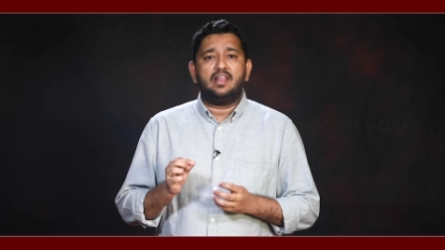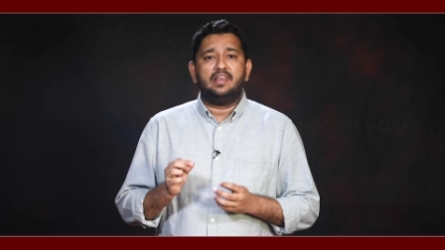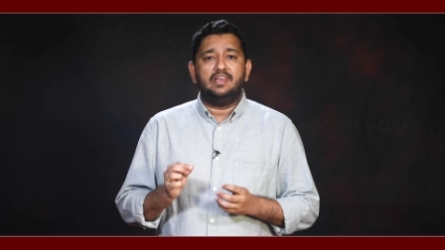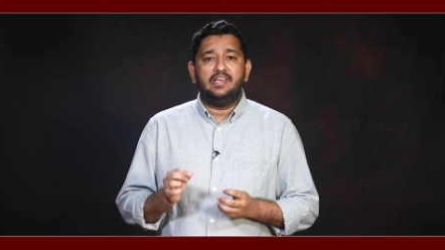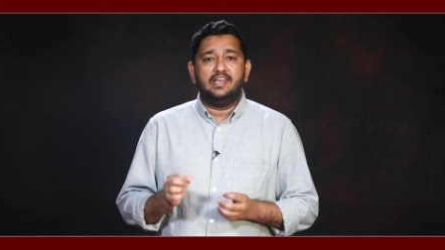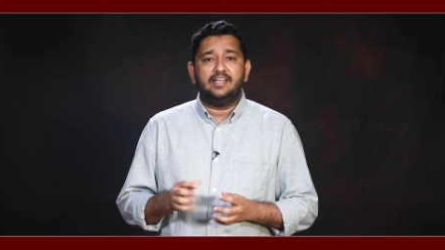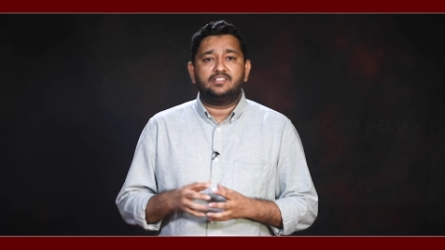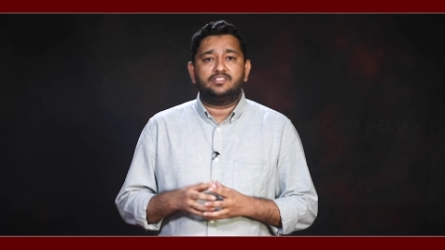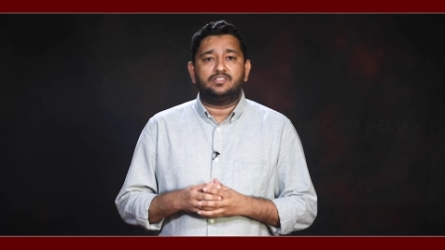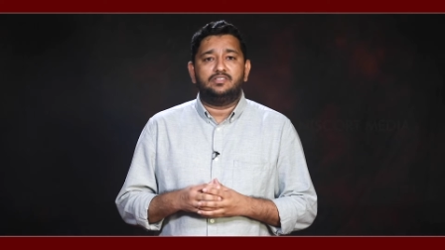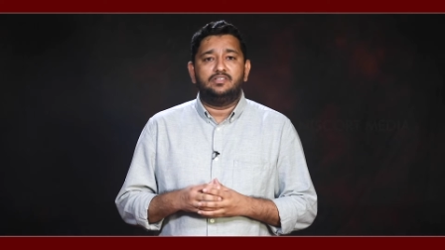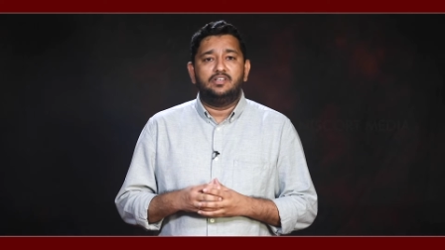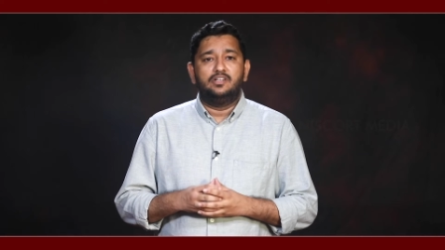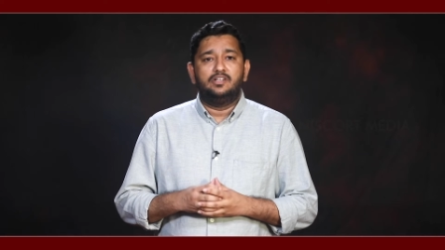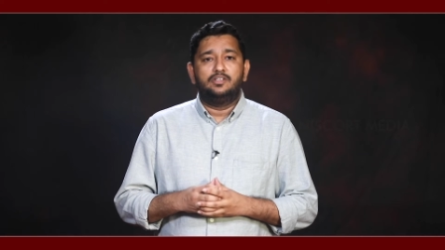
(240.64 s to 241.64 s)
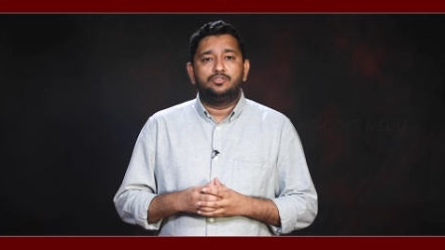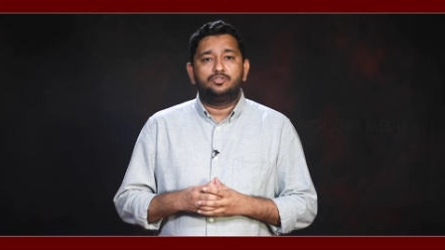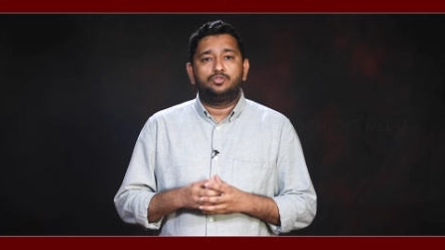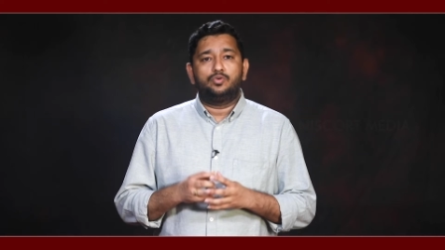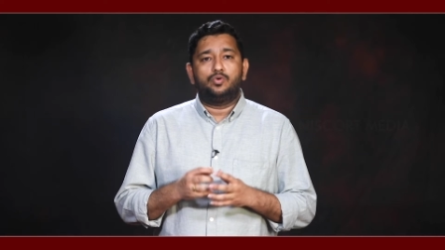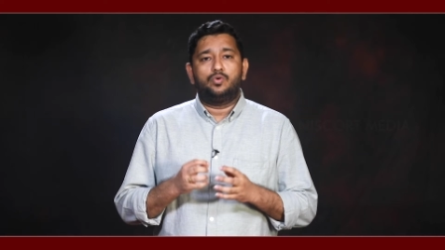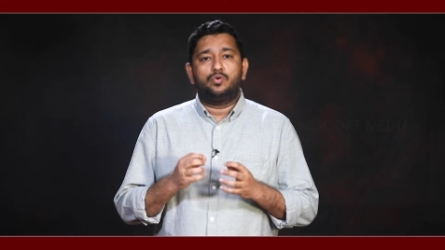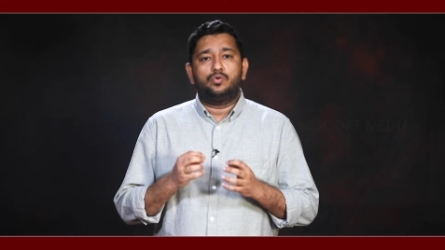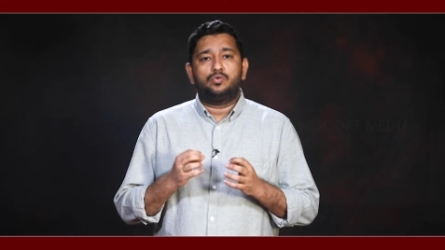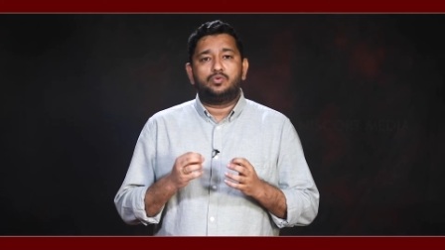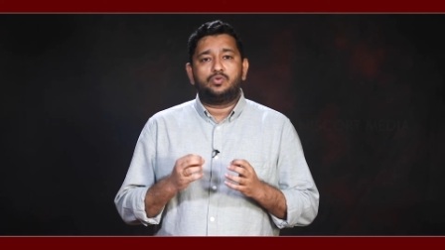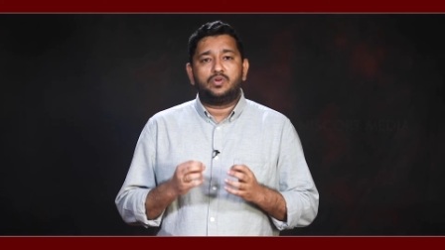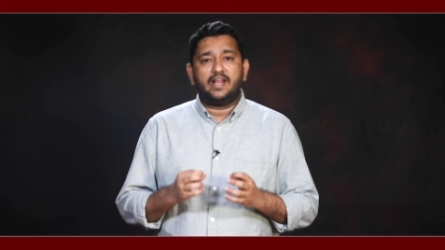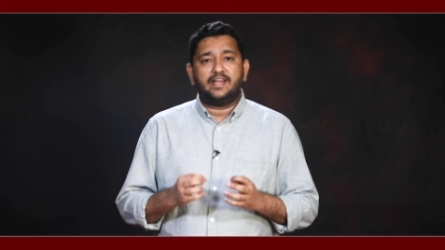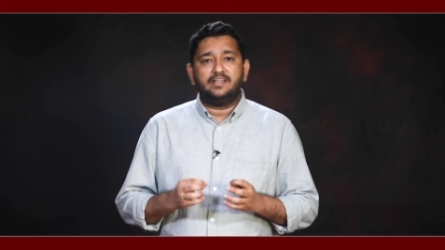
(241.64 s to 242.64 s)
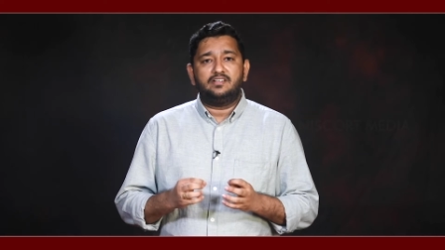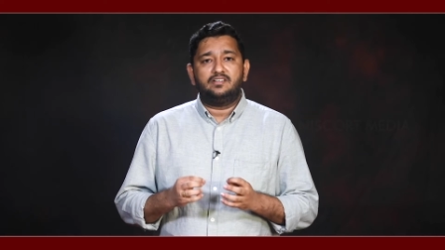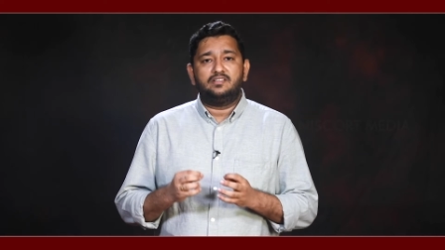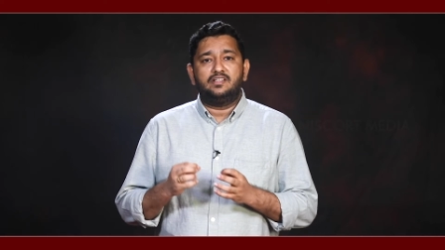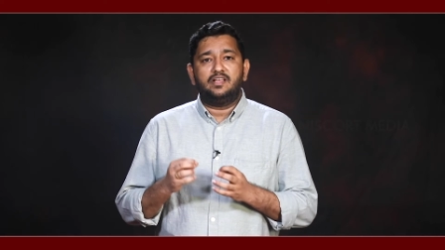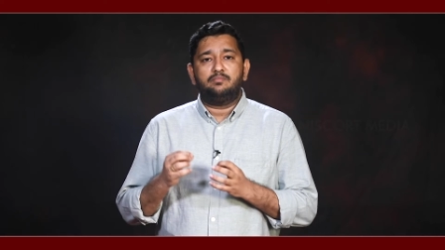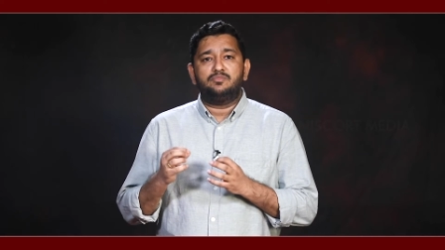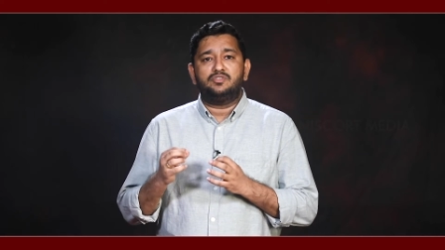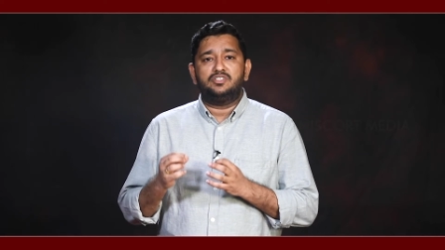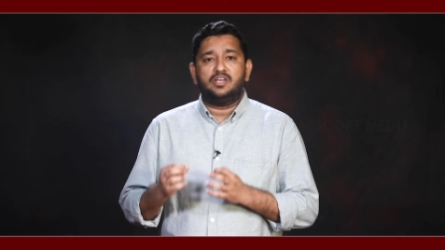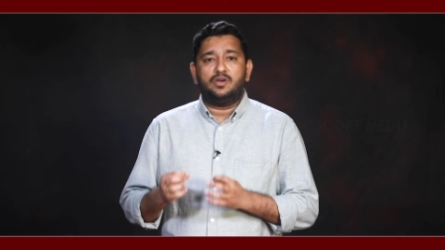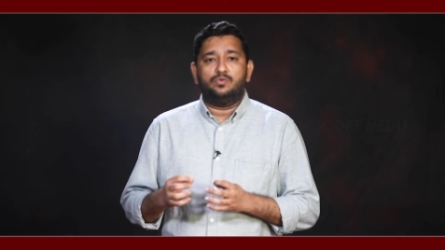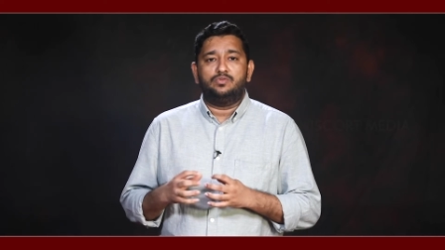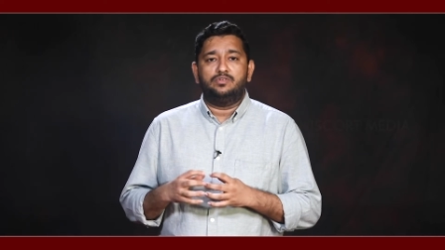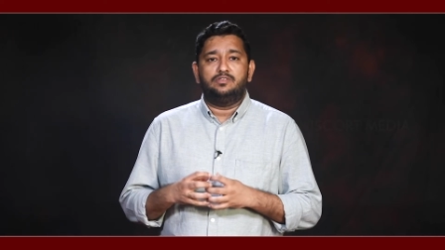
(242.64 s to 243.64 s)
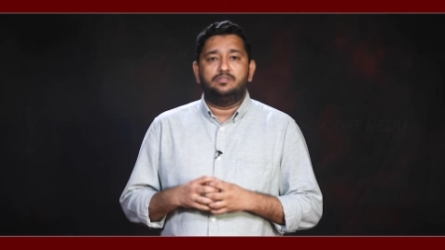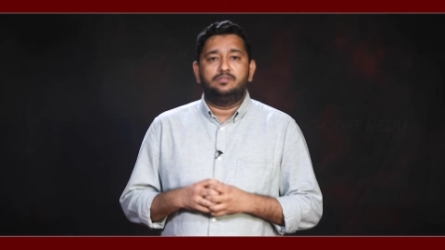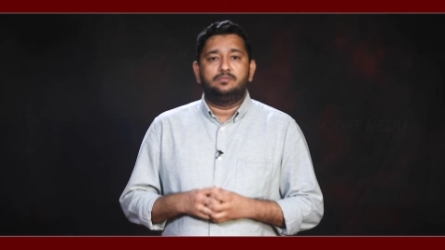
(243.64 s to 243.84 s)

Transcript: later, so write them down.